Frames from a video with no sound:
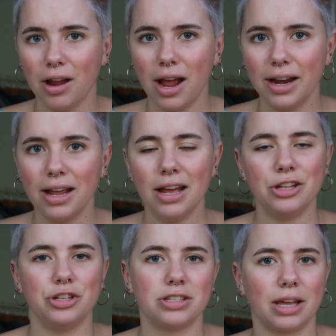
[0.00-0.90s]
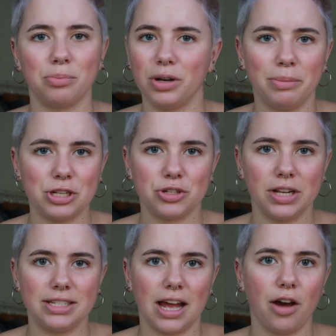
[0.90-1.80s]
ride, just like pretty much
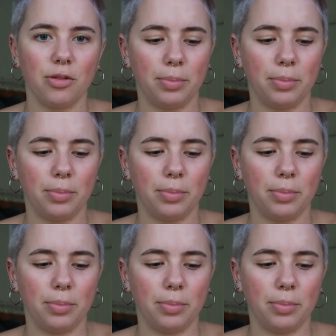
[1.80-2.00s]
straight south,